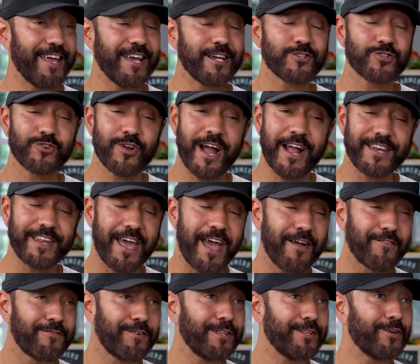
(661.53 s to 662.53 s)
extract
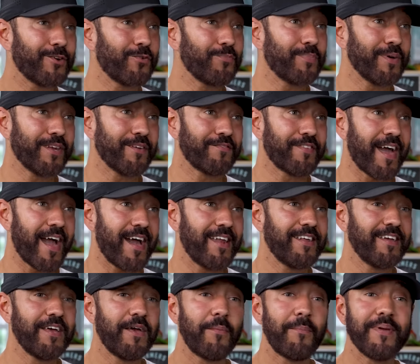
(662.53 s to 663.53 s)
every little bit of that
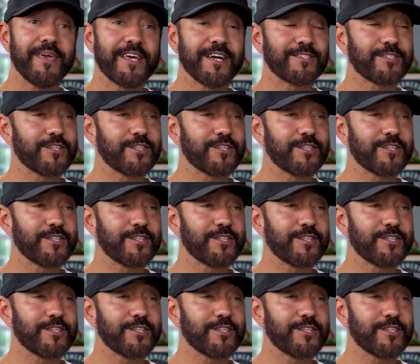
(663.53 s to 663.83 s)
because